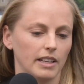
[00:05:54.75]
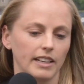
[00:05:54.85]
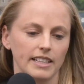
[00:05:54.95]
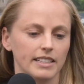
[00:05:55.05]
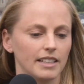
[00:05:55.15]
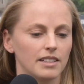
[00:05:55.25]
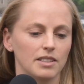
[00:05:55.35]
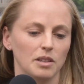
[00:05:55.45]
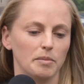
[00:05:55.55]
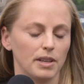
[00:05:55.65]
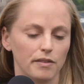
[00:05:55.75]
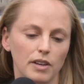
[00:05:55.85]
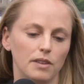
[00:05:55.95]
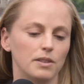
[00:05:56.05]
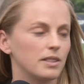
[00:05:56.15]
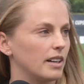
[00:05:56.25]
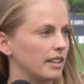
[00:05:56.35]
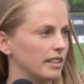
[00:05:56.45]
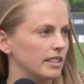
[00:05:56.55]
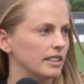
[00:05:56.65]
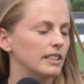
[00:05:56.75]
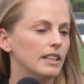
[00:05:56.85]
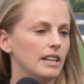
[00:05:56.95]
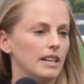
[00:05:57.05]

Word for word: Like I said, still being involved with soccer and